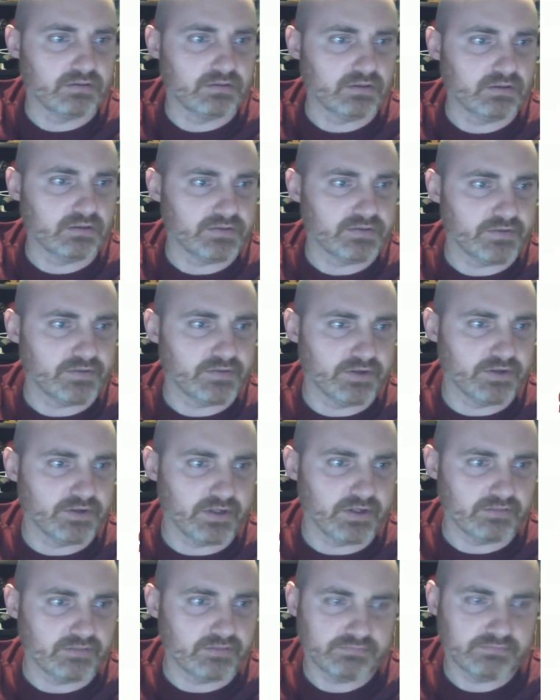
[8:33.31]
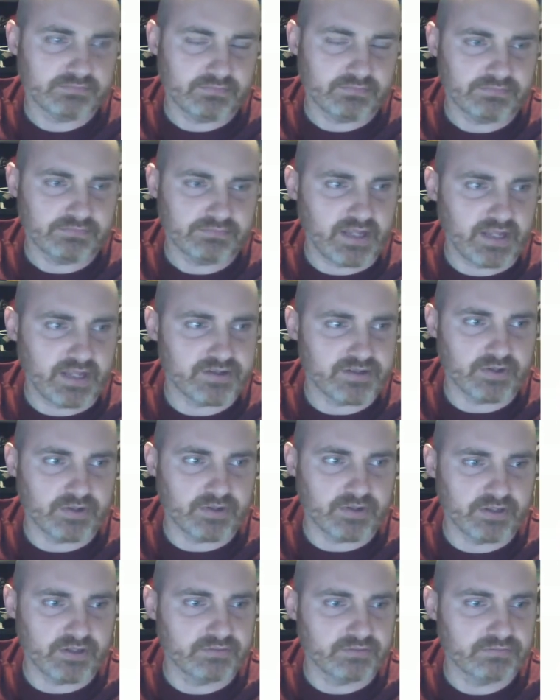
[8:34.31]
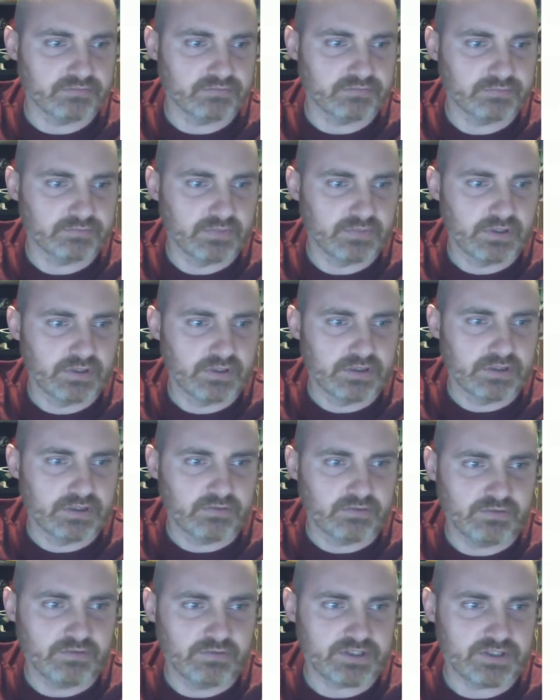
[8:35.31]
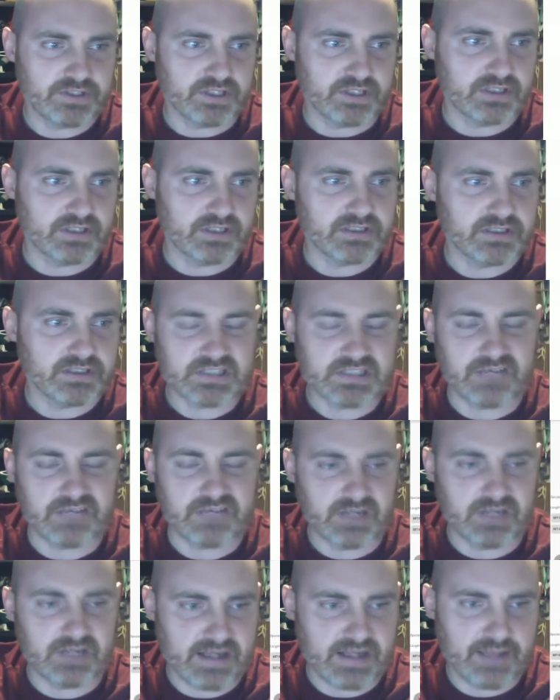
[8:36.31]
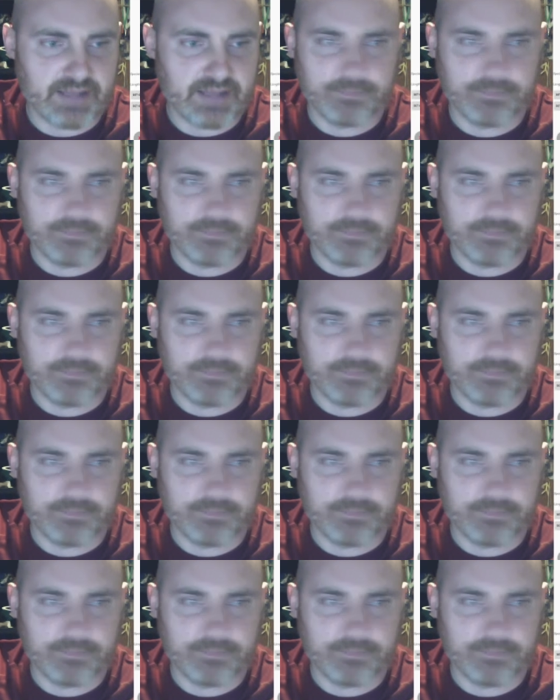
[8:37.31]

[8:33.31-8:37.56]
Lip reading: So if you're into Android and fishing, it's kind of a neat app.